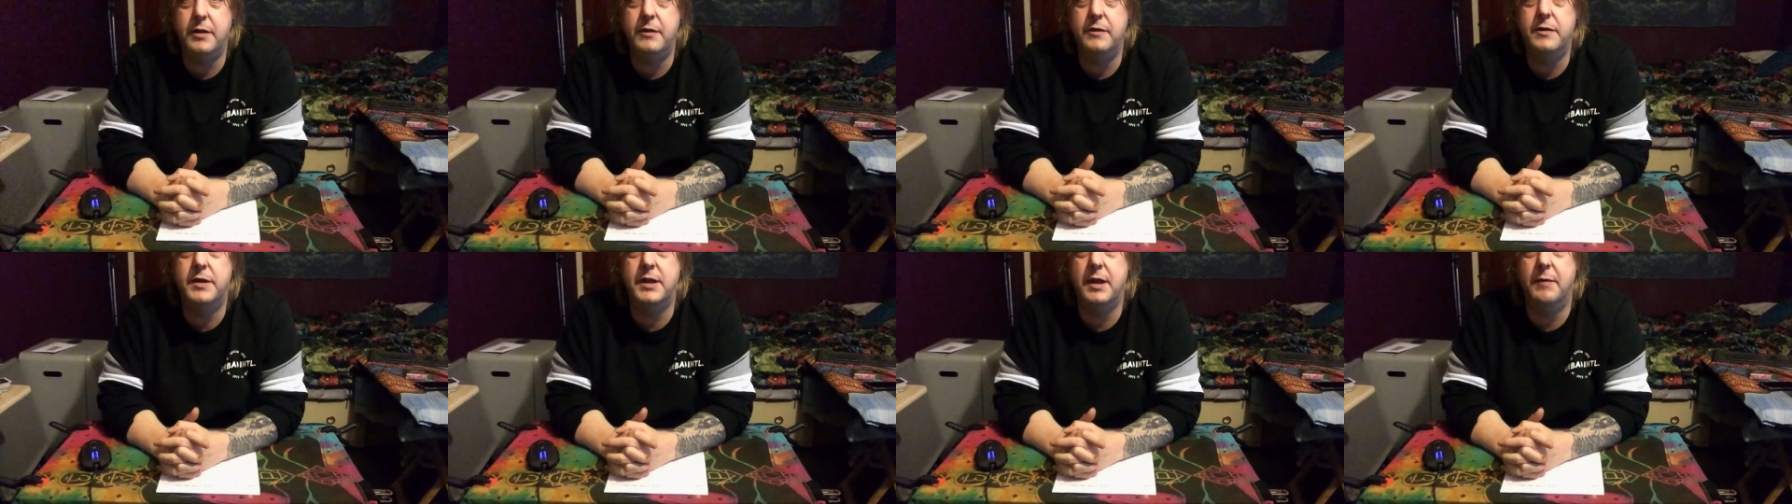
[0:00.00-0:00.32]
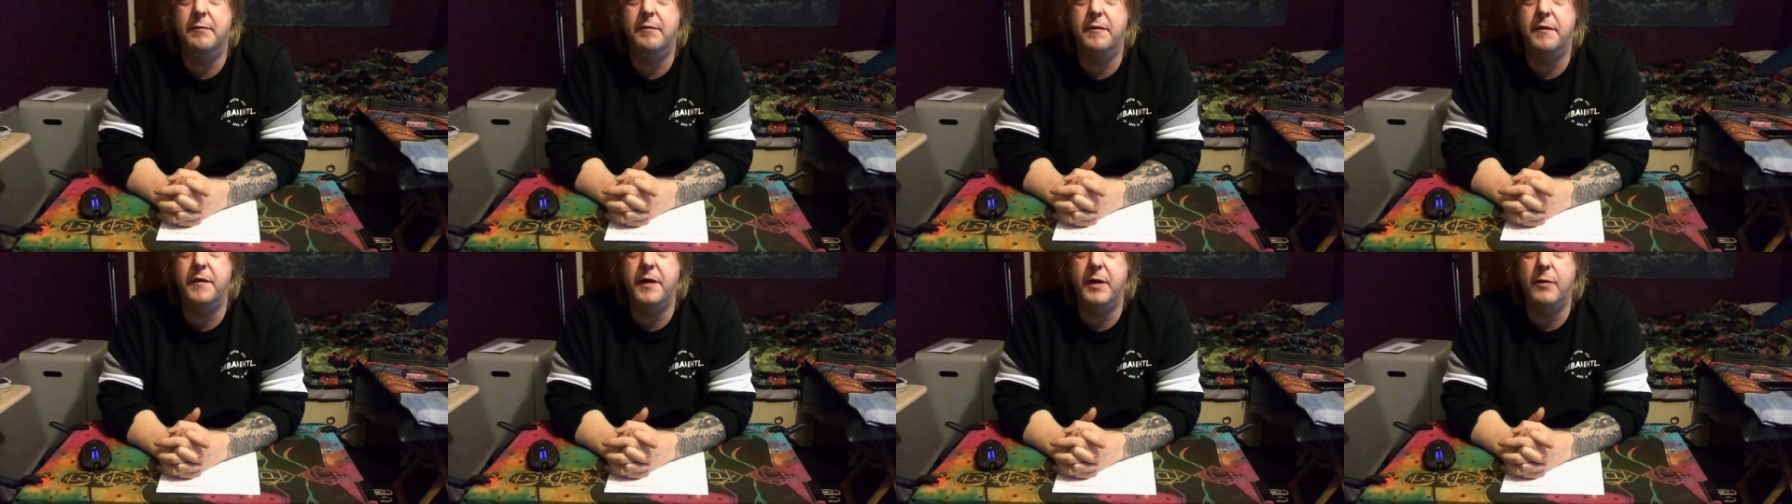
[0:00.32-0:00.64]
do
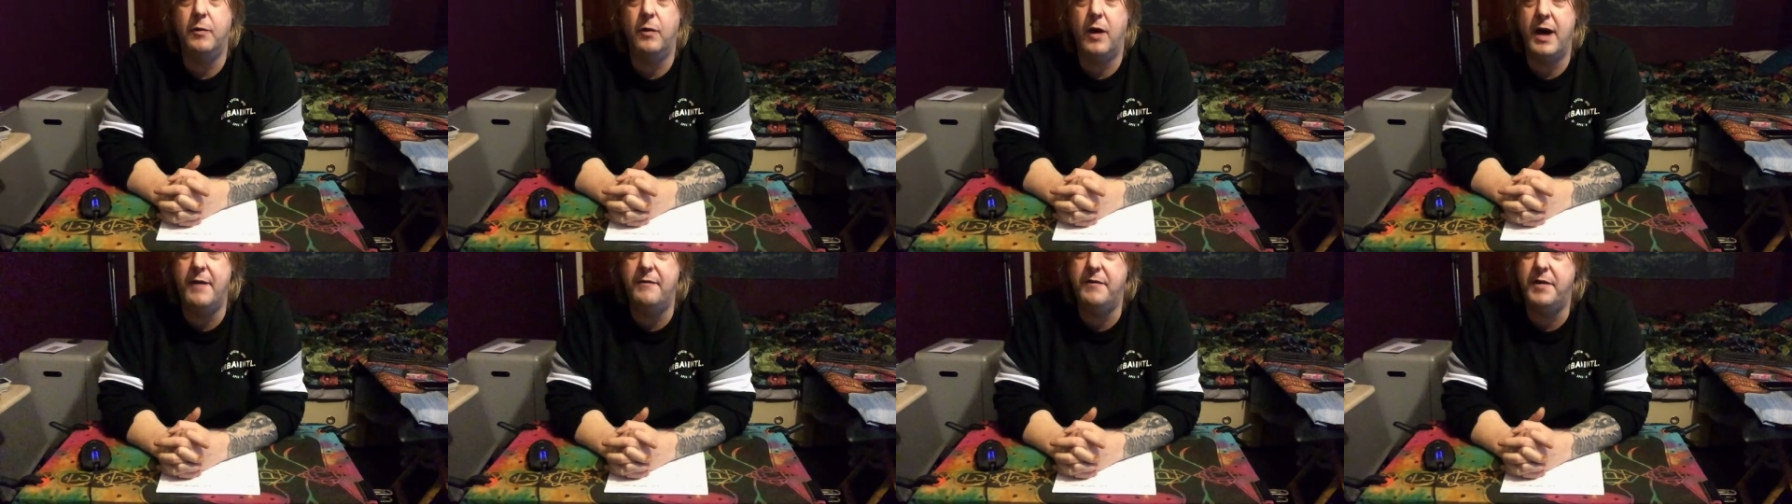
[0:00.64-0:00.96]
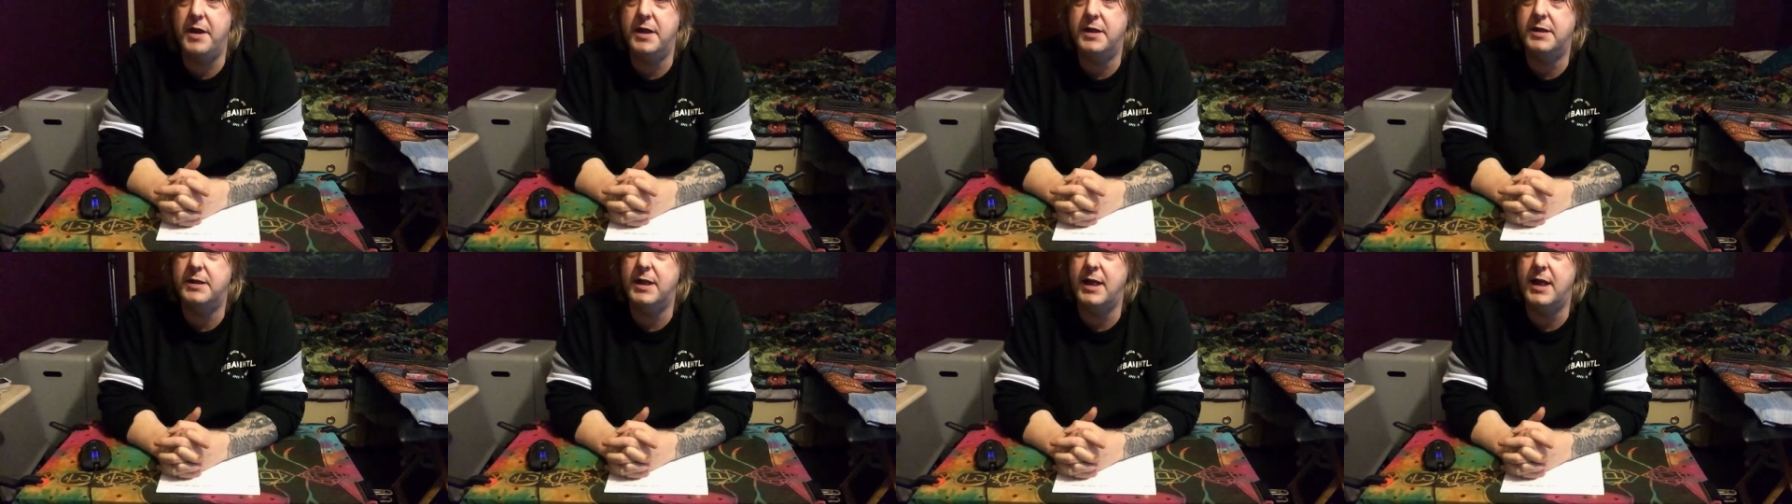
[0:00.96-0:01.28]
something, whatever
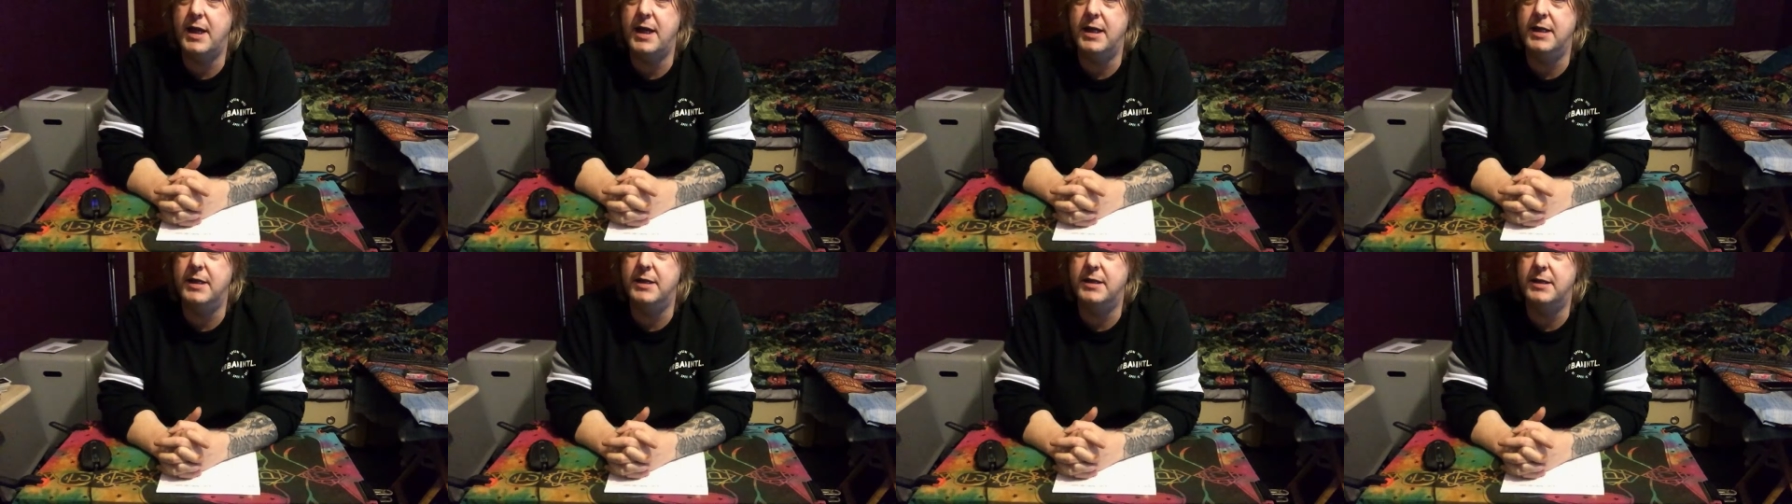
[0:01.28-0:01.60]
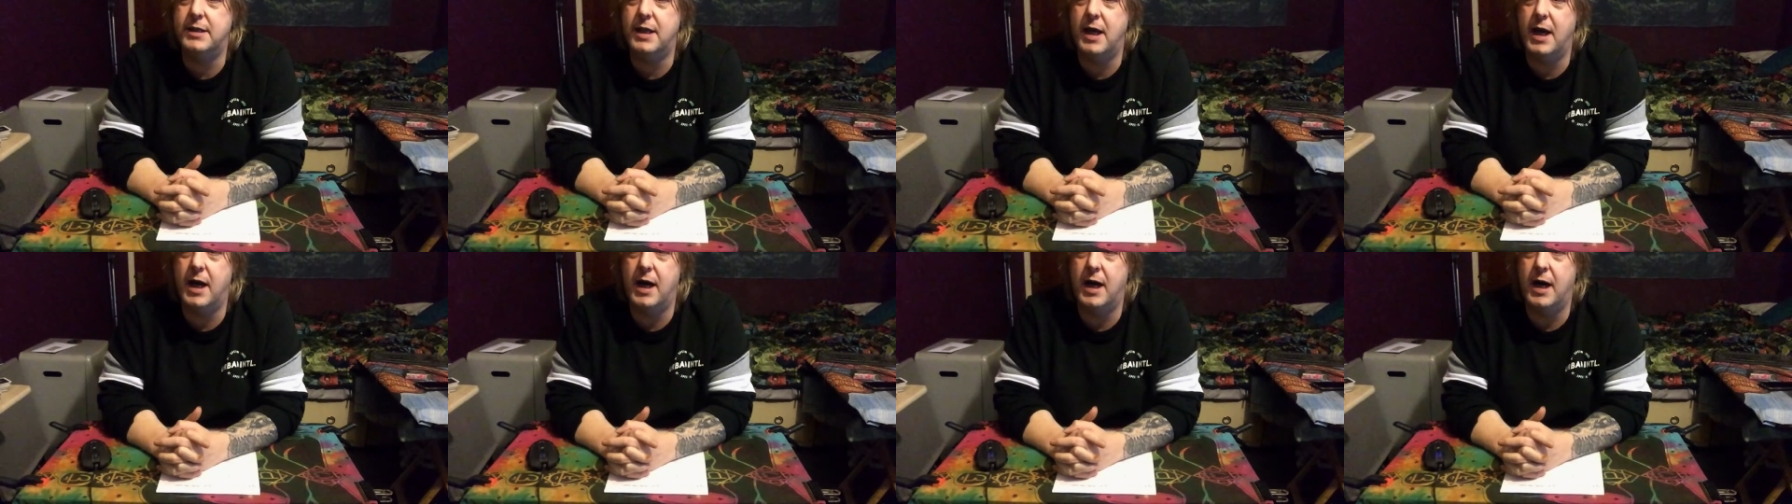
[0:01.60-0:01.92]
this
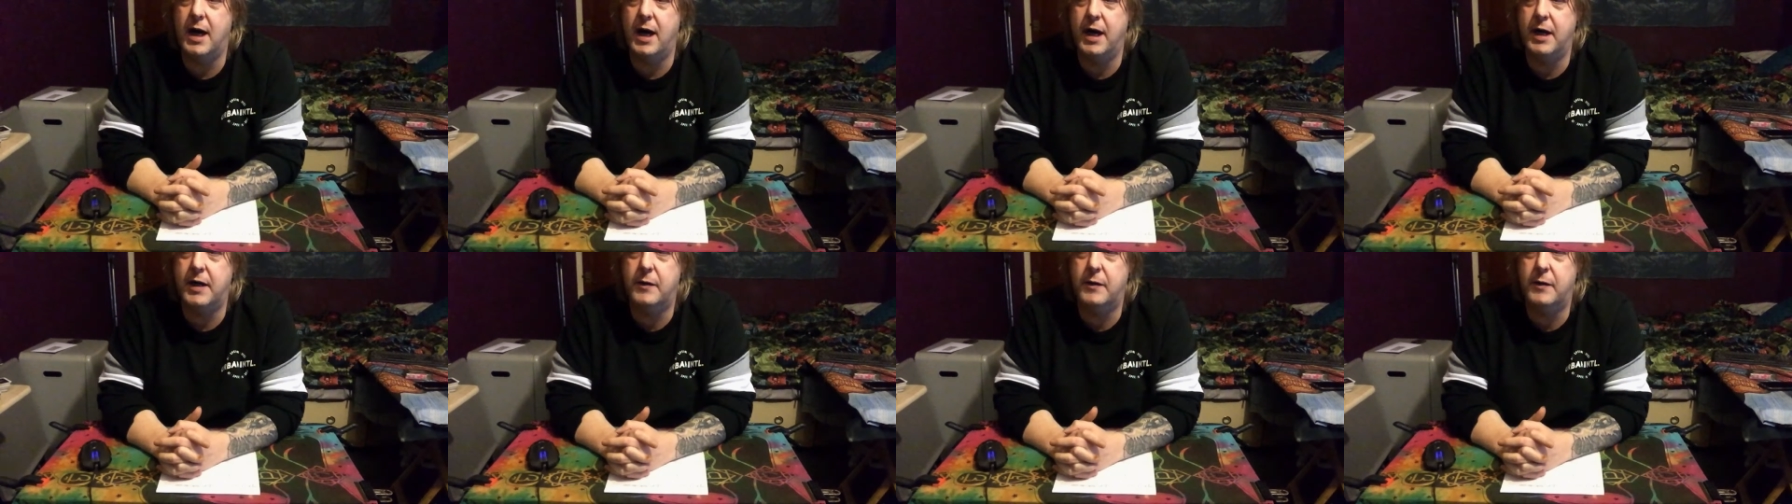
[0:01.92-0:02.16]
is, uh,